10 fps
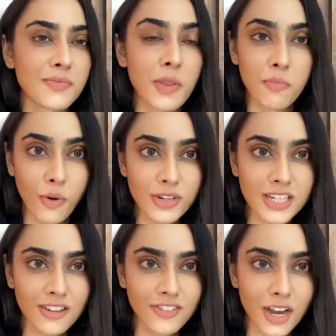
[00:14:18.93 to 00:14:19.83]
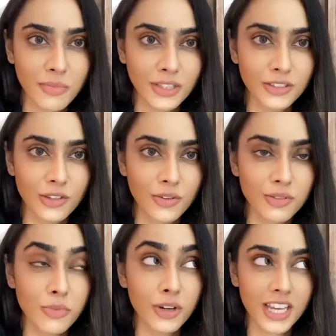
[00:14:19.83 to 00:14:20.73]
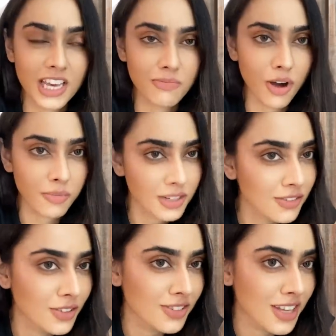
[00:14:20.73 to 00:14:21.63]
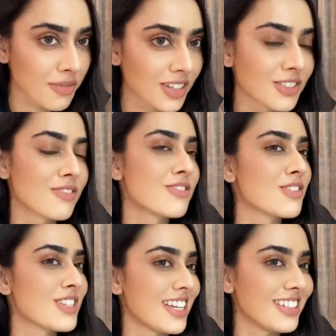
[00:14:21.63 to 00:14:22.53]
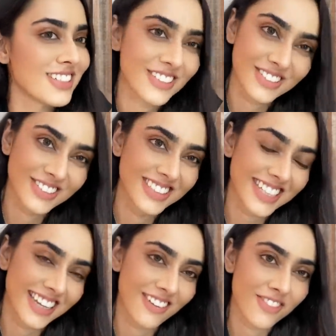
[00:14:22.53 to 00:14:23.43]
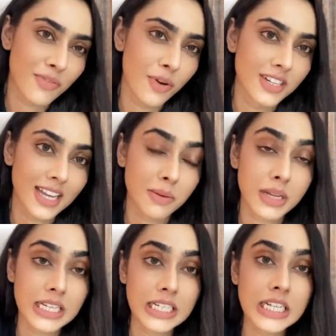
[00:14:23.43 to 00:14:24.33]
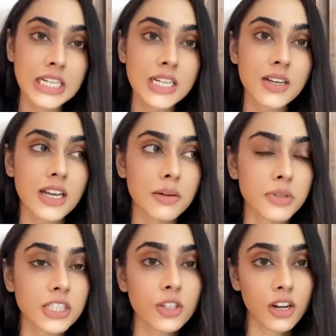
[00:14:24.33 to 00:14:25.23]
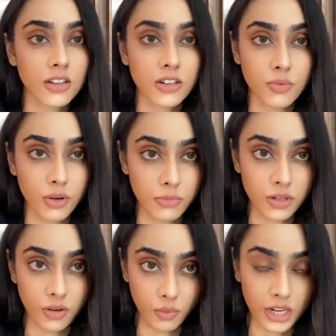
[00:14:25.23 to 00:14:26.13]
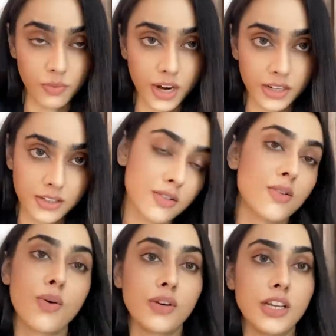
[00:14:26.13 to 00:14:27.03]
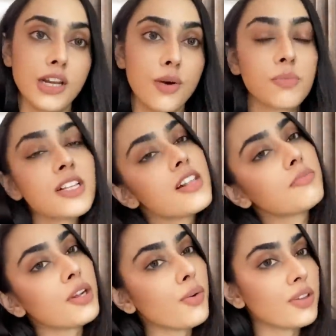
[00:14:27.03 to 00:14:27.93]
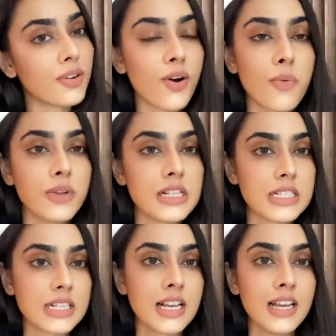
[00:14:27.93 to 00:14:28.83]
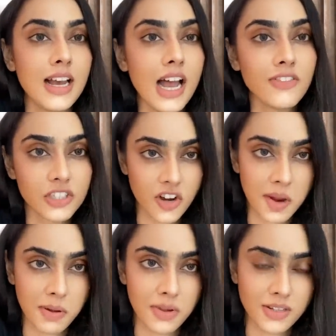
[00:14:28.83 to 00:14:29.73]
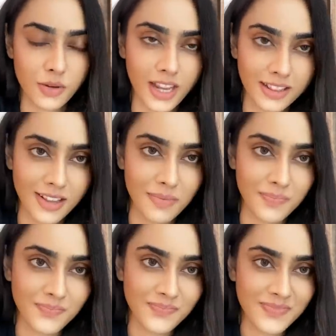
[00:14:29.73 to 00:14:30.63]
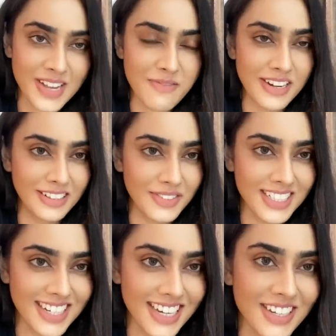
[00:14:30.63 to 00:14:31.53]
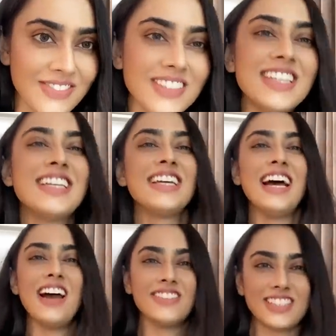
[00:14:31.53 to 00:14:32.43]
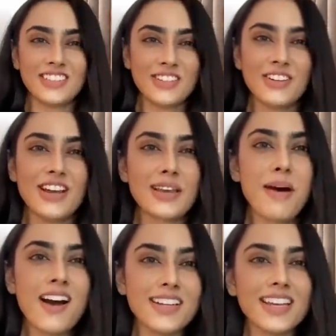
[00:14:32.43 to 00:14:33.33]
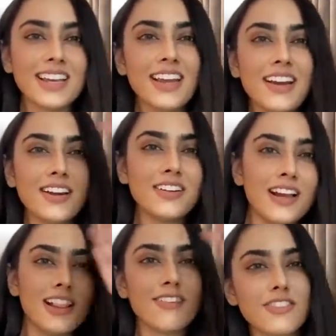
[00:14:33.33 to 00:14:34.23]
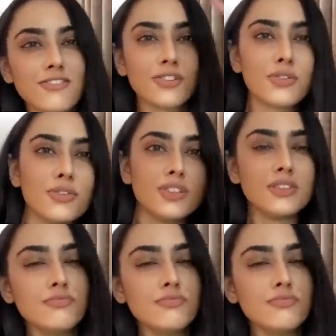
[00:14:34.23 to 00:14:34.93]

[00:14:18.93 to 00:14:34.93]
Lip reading: more stuff coming soon, more K-pop interviews coming soon, so stay tuned. And if you want anybody in particular that you want me to invite on E-Now, please let me know in the comments. I will try my best to get them. But in the meantime, I will see you soon. Okay, bye, take care. I love the food.